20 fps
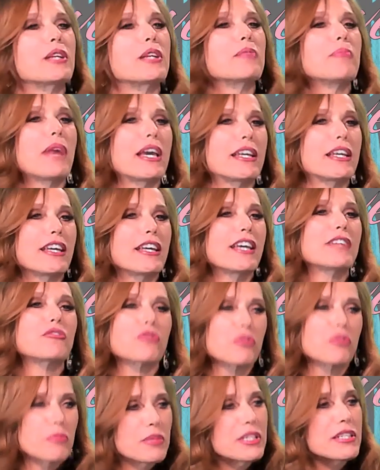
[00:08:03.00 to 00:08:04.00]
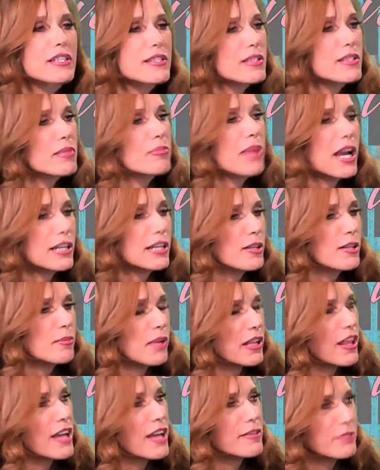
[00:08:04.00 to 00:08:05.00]
made a tremendous impact on my
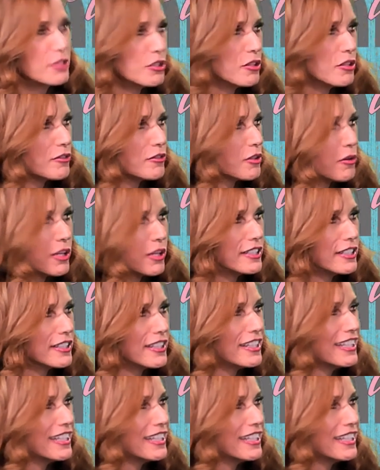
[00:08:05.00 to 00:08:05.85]
life, and you have no idea.